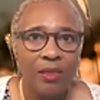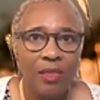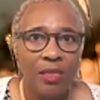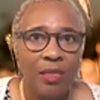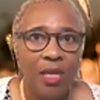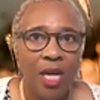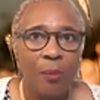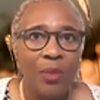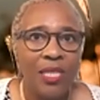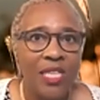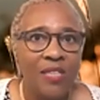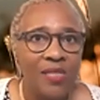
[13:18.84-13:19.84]
A
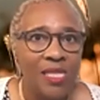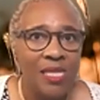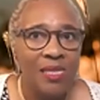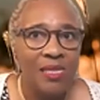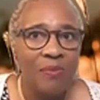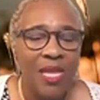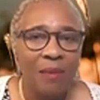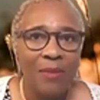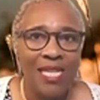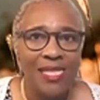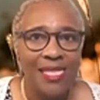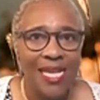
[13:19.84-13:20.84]
belief system that made
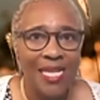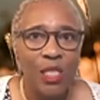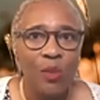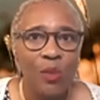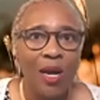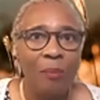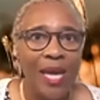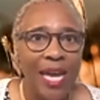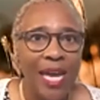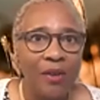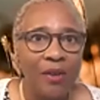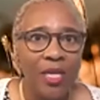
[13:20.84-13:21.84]
sense to our
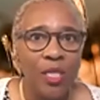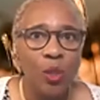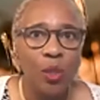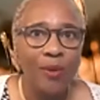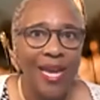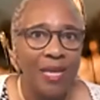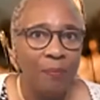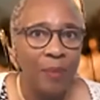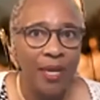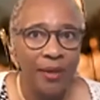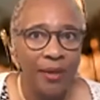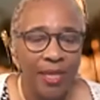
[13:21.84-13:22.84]
parents or
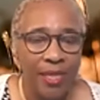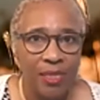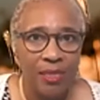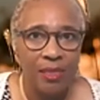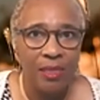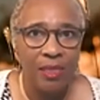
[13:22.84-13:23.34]
grandparents